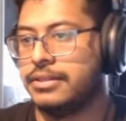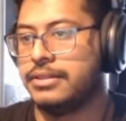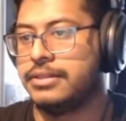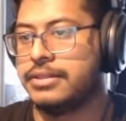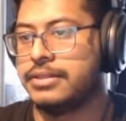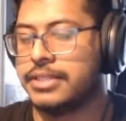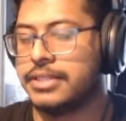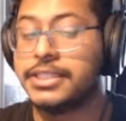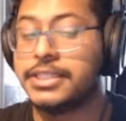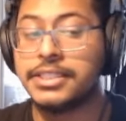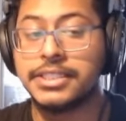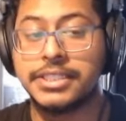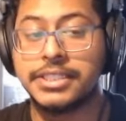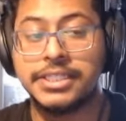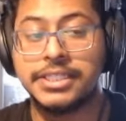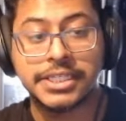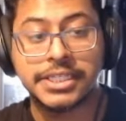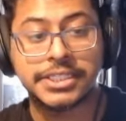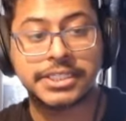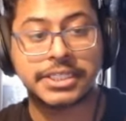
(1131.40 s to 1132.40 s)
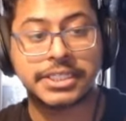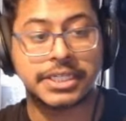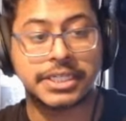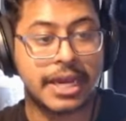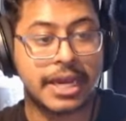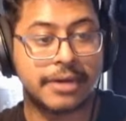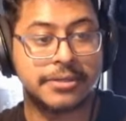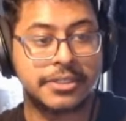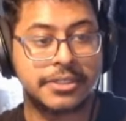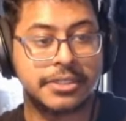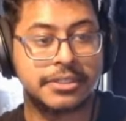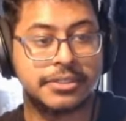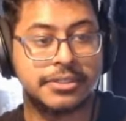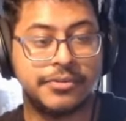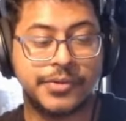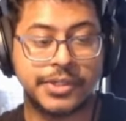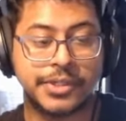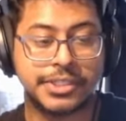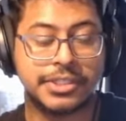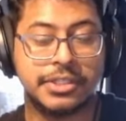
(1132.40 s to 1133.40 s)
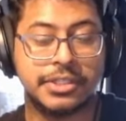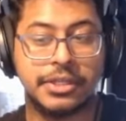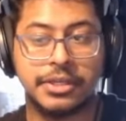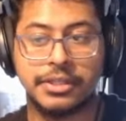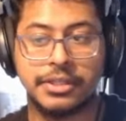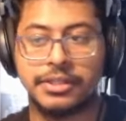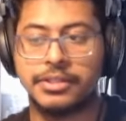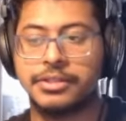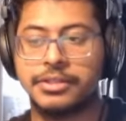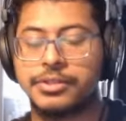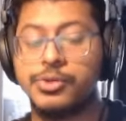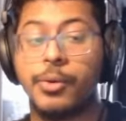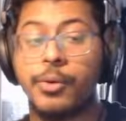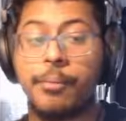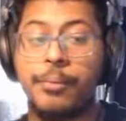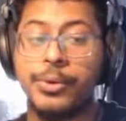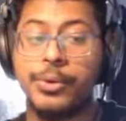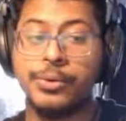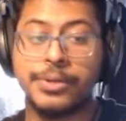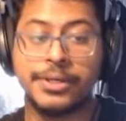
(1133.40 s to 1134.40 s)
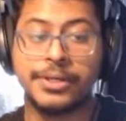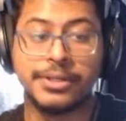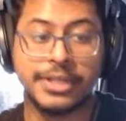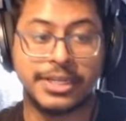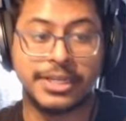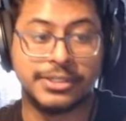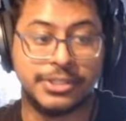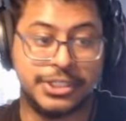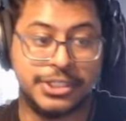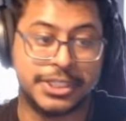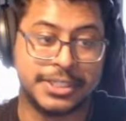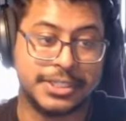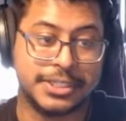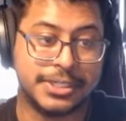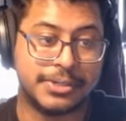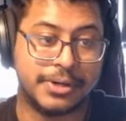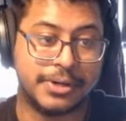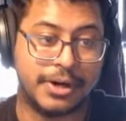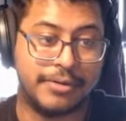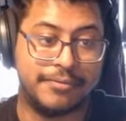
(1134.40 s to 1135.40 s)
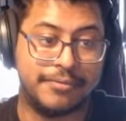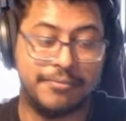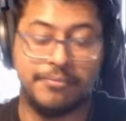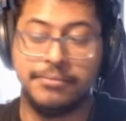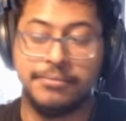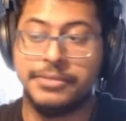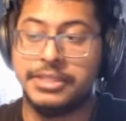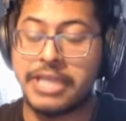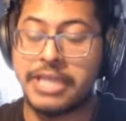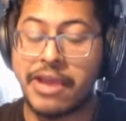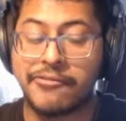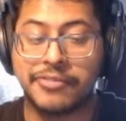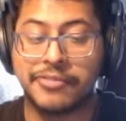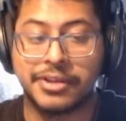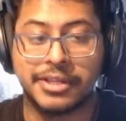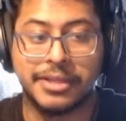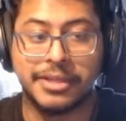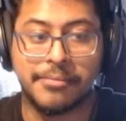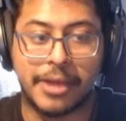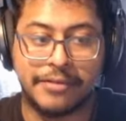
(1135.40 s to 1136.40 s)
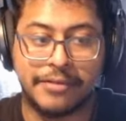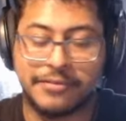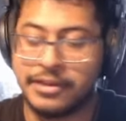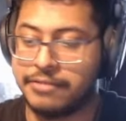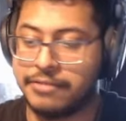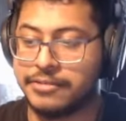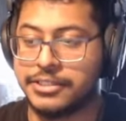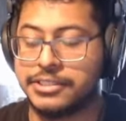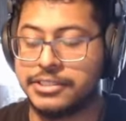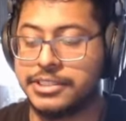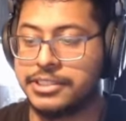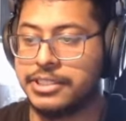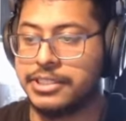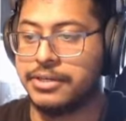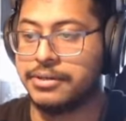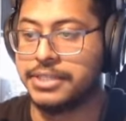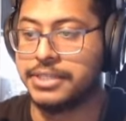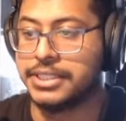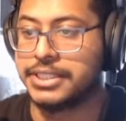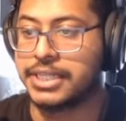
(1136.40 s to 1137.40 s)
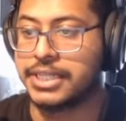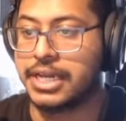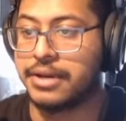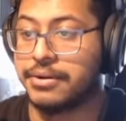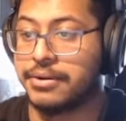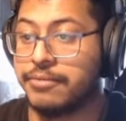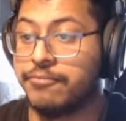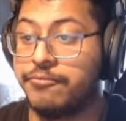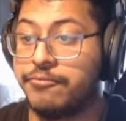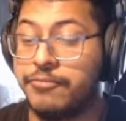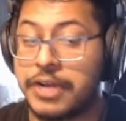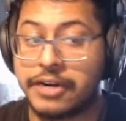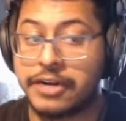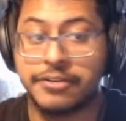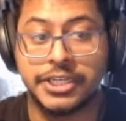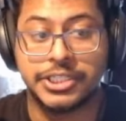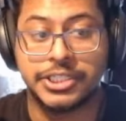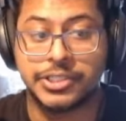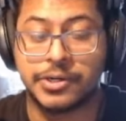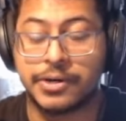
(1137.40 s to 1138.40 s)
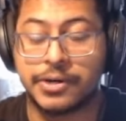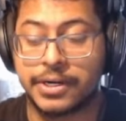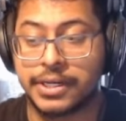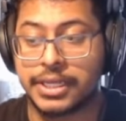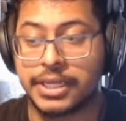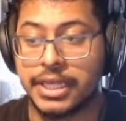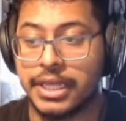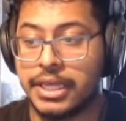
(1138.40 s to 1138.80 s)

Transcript: This is a decent account. You've got your Boothill and your Jing Liu are definitely my favorites on this account. Very strong.